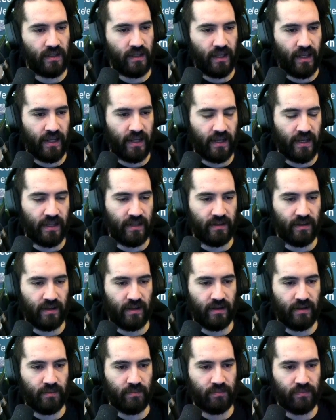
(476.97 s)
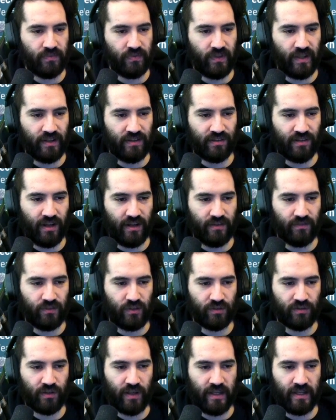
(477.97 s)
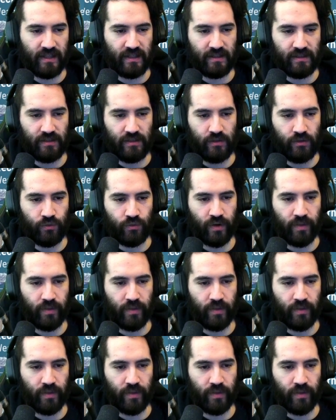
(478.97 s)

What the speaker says: and it's kind of just like Grim